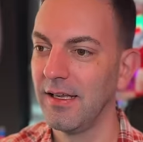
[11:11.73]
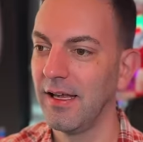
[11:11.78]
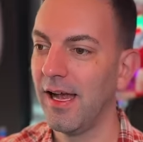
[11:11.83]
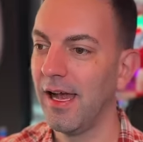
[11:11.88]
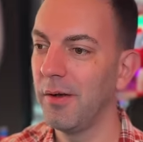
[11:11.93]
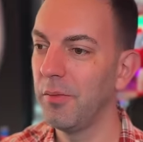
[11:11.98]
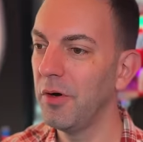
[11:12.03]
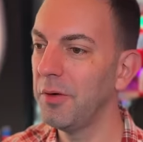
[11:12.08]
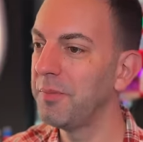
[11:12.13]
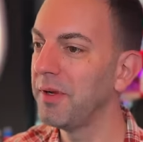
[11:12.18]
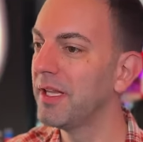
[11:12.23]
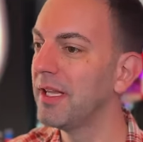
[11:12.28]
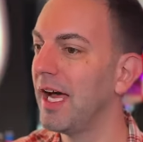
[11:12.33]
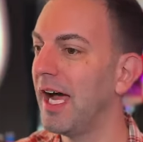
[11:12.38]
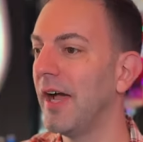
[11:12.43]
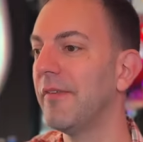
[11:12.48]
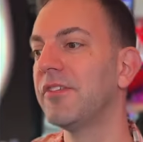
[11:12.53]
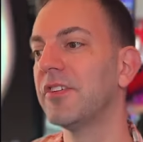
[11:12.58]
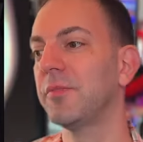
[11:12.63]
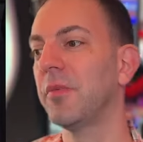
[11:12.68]
I would be
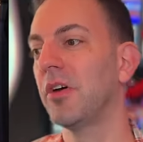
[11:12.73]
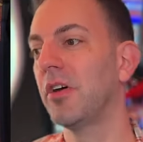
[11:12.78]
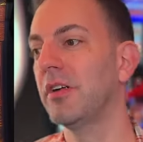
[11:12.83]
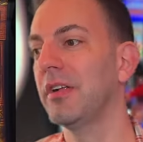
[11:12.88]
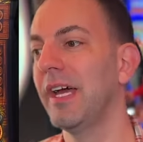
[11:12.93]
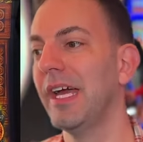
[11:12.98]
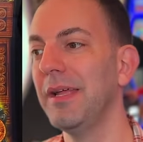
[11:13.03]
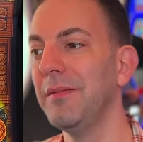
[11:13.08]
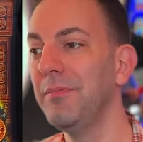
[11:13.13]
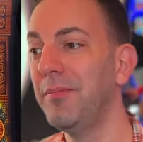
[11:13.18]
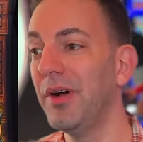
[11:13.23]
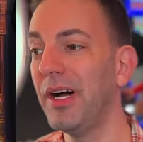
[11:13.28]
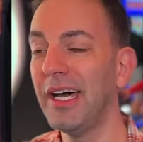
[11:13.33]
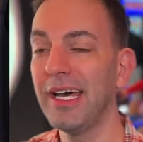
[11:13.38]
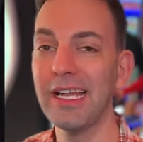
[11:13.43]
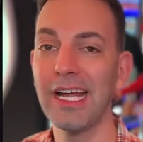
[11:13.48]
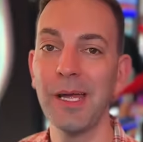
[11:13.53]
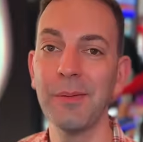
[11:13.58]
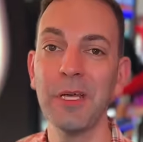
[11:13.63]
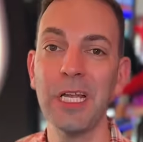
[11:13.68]
live tomorrow night,
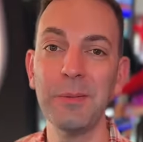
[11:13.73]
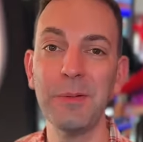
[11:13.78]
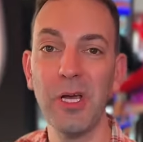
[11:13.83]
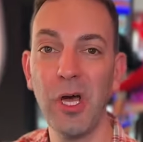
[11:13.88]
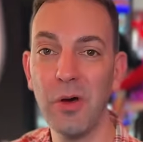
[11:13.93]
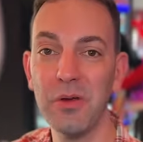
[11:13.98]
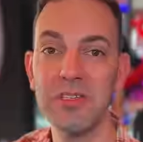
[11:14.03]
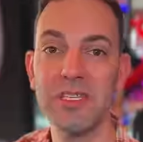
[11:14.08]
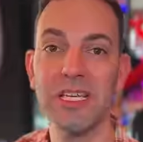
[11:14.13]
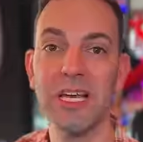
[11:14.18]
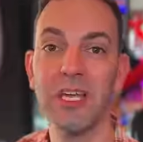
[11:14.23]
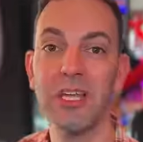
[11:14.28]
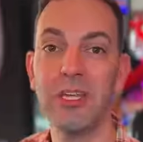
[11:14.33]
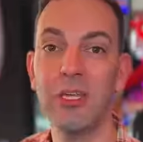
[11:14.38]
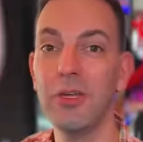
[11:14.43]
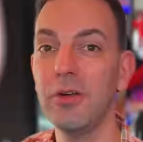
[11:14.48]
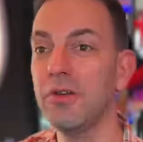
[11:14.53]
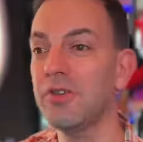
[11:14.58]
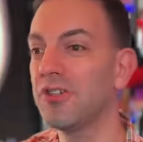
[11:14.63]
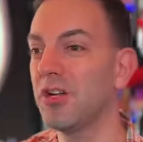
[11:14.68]
but I'm going to be hosting a
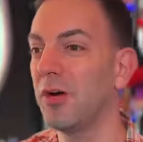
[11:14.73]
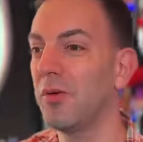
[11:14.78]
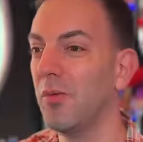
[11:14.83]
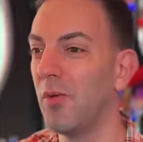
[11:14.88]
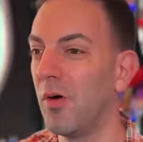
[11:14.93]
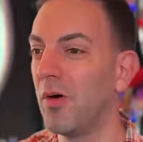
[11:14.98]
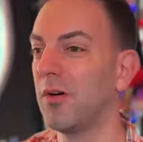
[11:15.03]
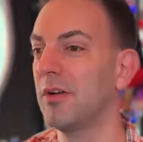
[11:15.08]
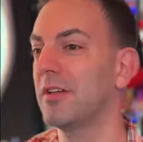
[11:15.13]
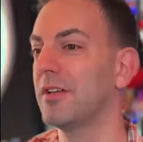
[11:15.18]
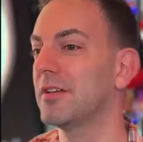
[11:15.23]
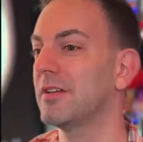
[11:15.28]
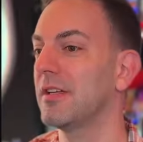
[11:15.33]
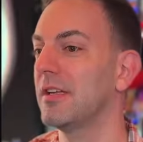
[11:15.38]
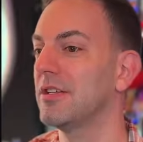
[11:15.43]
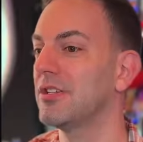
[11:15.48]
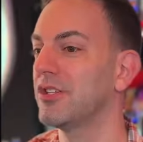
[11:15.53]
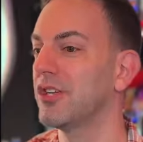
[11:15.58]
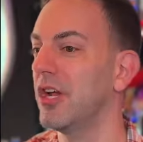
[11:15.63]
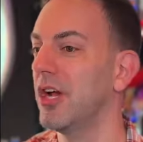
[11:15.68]
huge awards
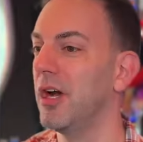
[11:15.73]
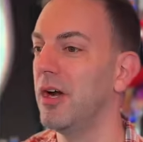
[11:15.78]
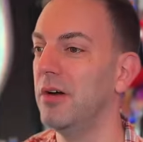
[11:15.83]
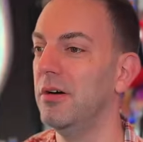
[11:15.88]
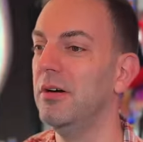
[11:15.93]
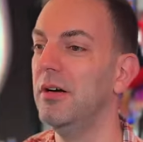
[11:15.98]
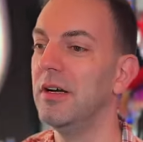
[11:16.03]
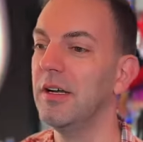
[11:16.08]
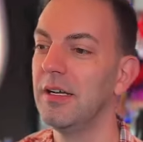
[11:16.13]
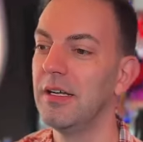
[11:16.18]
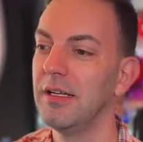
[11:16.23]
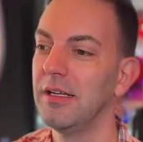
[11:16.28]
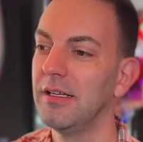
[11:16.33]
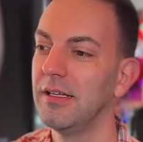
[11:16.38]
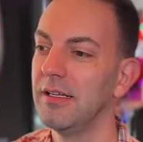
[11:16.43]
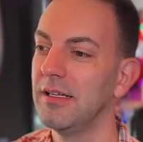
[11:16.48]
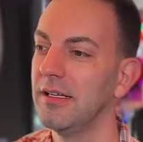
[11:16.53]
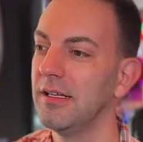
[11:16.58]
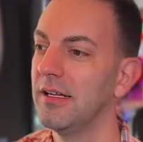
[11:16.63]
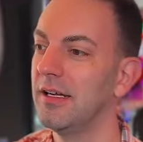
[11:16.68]
show
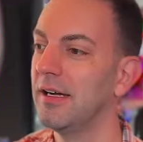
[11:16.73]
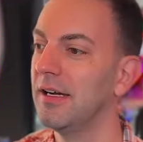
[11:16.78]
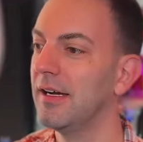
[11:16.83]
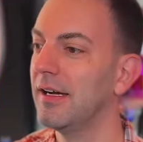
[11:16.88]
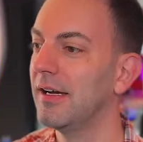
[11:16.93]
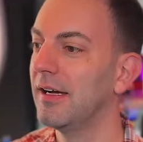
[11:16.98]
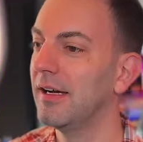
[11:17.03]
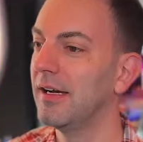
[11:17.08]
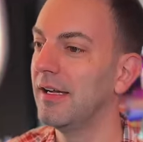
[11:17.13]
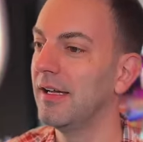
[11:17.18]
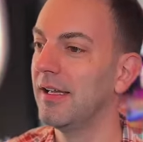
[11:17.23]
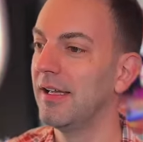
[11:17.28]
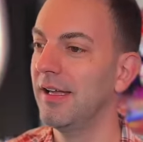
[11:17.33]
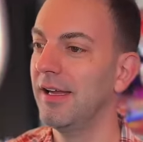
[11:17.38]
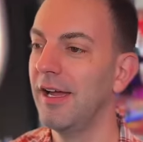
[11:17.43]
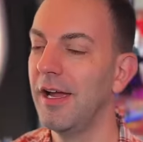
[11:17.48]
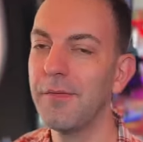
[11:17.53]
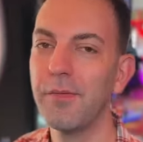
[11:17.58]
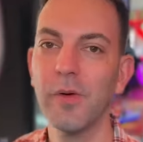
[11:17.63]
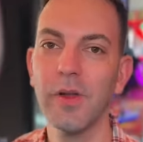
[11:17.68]
uh,
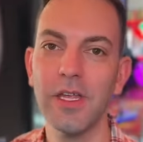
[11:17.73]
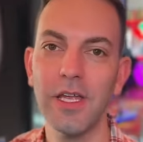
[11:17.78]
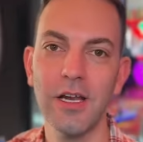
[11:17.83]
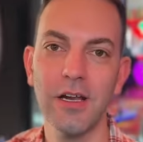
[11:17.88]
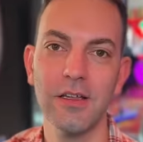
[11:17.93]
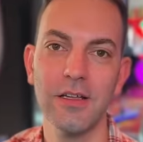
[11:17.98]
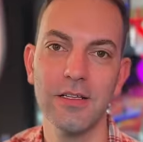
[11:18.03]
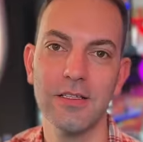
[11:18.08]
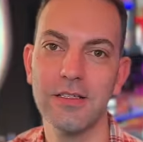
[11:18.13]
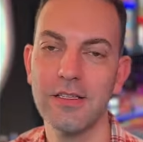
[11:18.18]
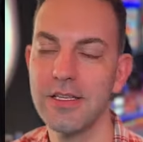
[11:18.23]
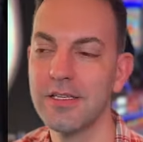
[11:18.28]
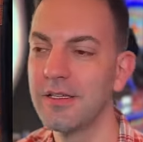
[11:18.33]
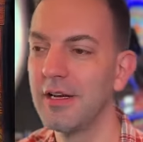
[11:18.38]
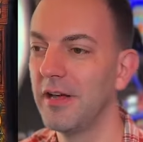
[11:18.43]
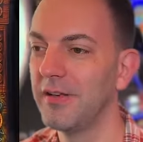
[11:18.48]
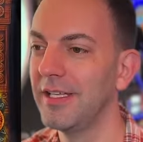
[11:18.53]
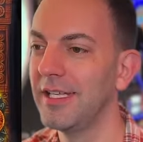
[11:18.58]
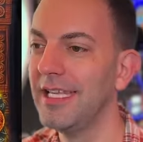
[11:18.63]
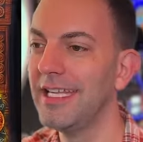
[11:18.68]
every year. That's it's
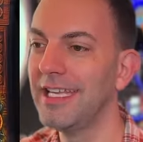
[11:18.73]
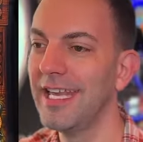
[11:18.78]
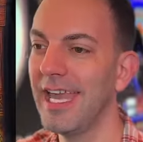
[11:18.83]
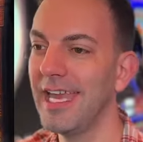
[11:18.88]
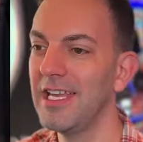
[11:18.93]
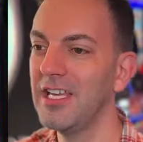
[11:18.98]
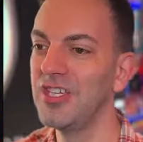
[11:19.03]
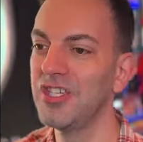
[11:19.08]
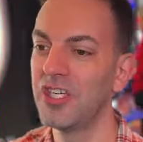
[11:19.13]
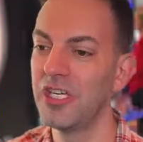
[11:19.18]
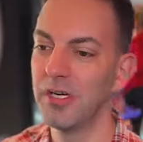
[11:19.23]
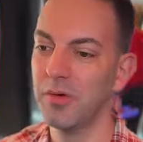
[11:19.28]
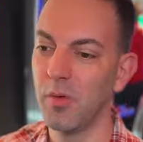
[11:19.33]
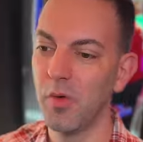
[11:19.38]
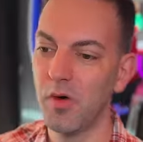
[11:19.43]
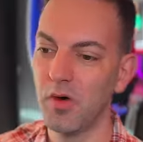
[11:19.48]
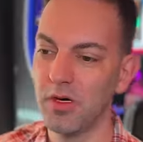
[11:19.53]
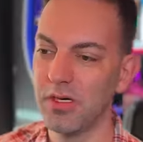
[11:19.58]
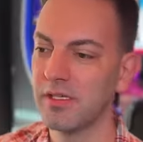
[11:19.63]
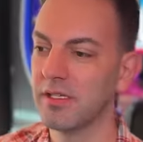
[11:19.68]
called the EKG
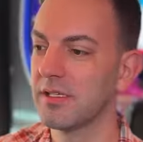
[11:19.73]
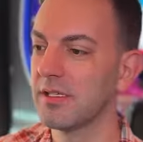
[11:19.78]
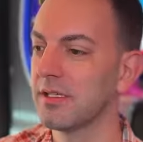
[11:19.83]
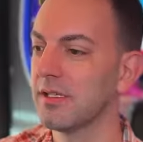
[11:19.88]
Awards,